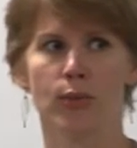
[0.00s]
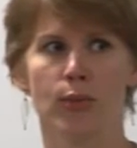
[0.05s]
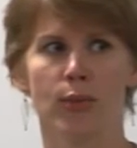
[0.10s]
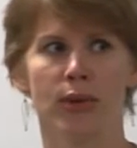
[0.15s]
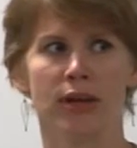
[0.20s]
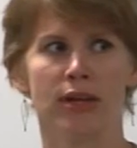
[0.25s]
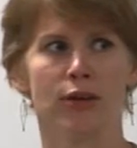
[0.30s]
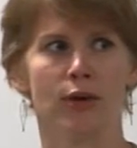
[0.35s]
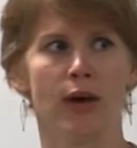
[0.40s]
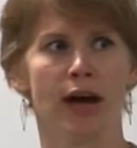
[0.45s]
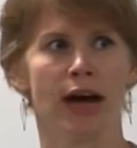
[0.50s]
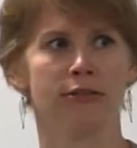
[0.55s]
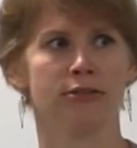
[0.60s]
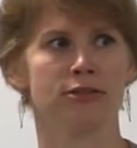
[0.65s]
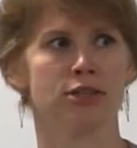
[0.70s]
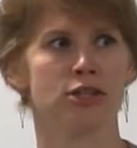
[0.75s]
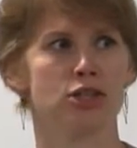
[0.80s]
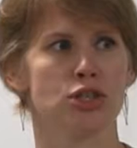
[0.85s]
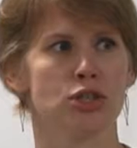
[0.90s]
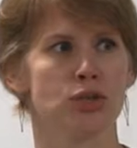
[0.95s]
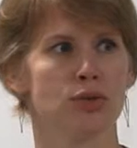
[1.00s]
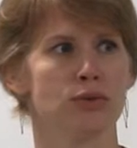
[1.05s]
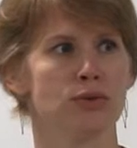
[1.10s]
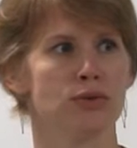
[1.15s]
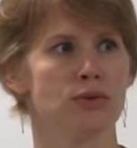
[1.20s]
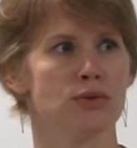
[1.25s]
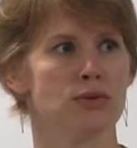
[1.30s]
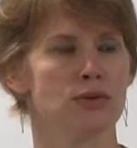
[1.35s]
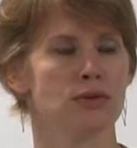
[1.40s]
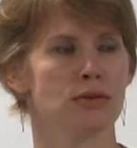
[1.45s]
But you have to
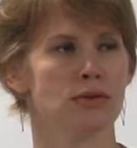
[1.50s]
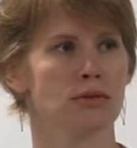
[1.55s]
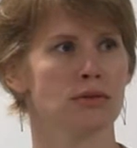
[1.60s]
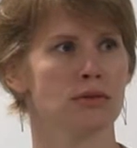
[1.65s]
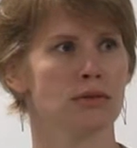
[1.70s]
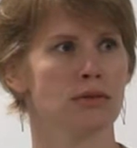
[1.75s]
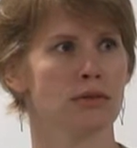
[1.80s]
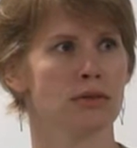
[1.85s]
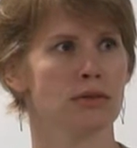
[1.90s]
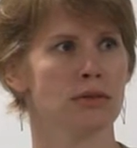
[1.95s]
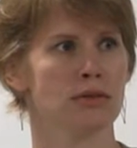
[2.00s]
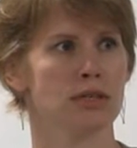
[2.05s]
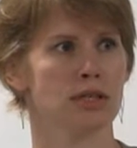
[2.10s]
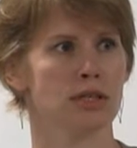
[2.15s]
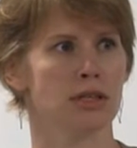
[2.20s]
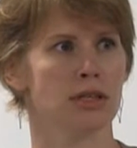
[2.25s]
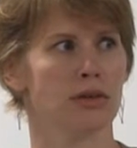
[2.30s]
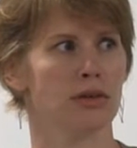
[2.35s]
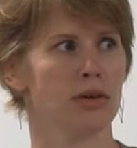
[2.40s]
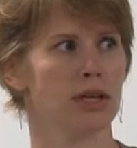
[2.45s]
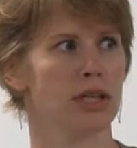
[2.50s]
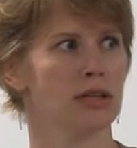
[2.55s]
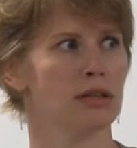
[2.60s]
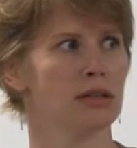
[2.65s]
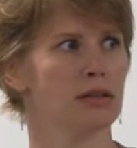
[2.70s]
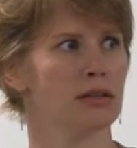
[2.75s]
choose to do it.